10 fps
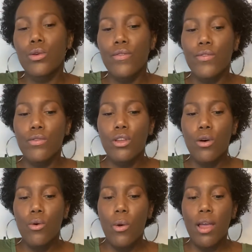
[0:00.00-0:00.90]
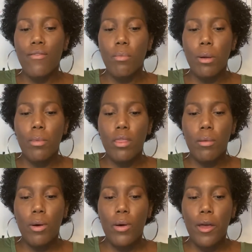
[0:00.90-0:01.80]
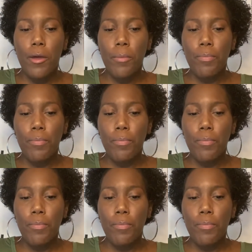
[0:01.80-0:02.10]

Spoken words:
if you don't quite remember them, okay?